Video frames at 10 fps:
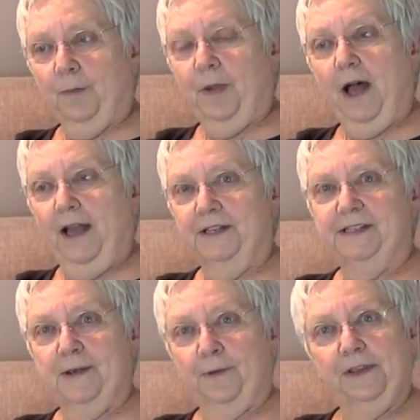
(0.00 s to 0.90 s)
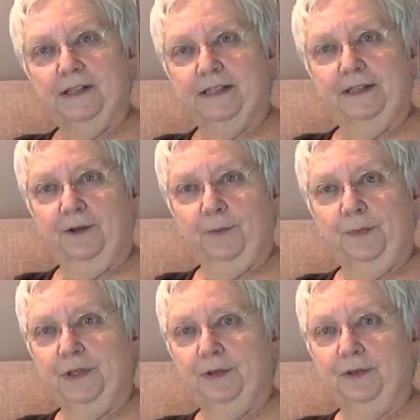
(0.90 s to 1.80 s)
pods that were these little
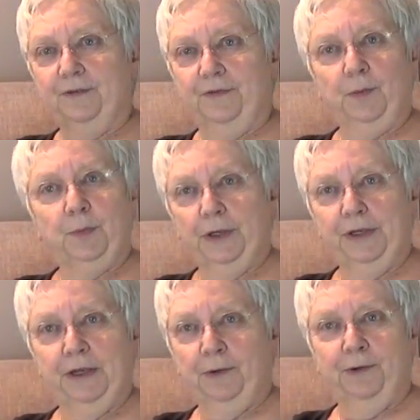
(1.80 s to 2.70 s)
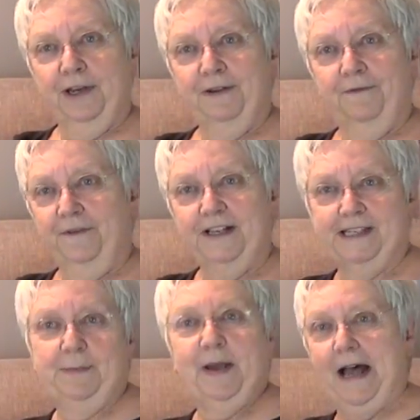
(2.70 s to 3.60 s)
beautiful brilliant green
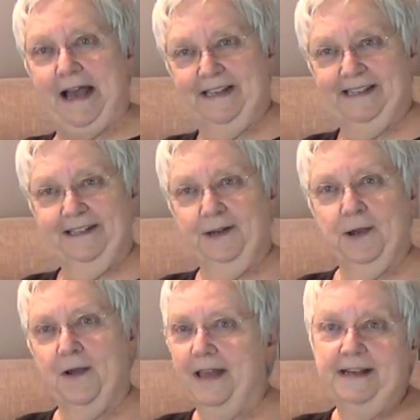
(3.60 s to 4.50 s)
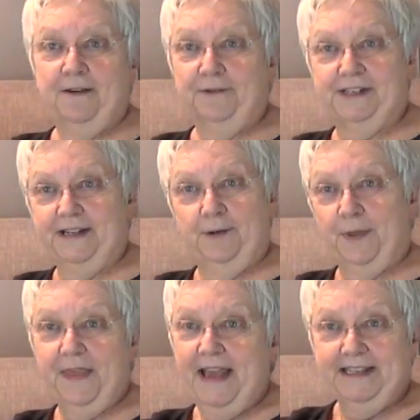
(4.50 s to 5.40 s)
fuzzy pods you know I'd never seen them
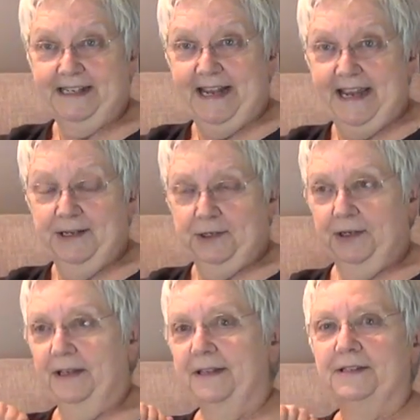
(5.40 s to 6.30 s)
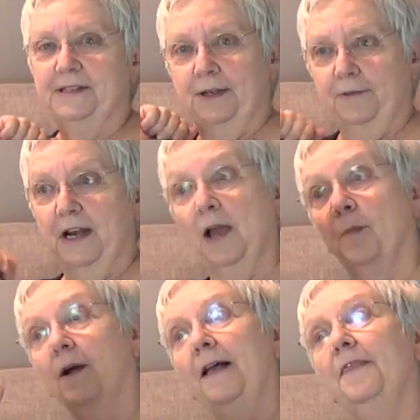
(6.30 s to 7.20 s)
at that stage so then I
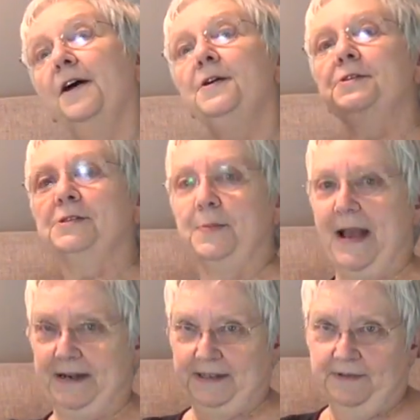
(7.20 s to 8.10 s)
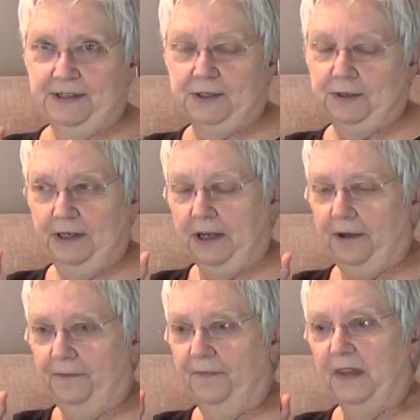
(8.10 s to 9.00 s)
brought those back to the
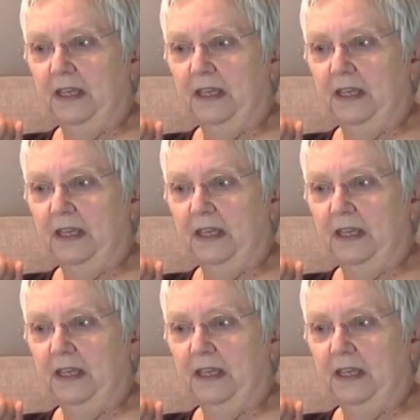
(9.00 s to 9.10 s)
studio